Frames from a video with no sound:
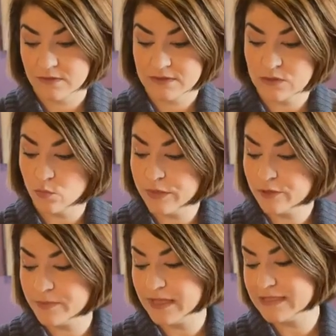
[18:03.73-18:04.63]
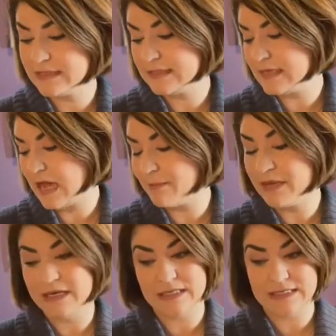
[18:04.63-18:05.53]
It's a weird place to stop,
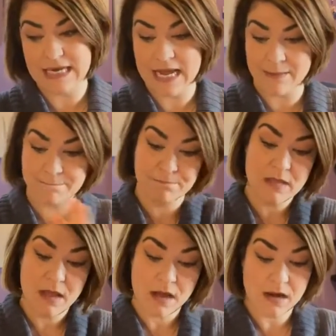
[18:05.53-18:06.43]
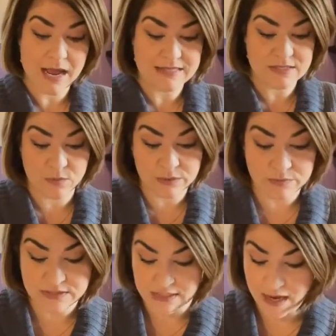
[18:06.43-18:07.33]
but it is time. All right, so we
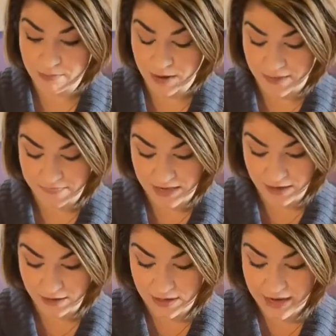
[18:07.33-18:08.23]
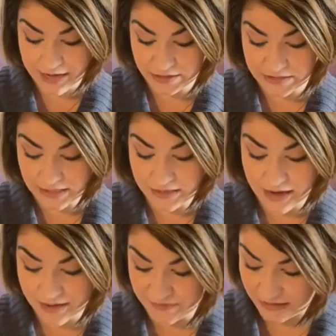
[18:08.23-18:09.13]
will stop right there at the
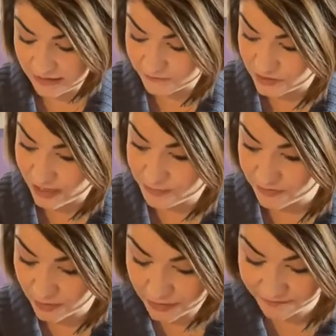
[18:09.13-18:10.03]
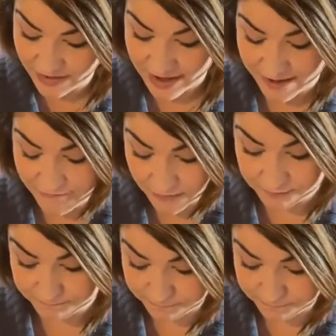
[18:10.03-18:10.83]
at the end of chapter 35.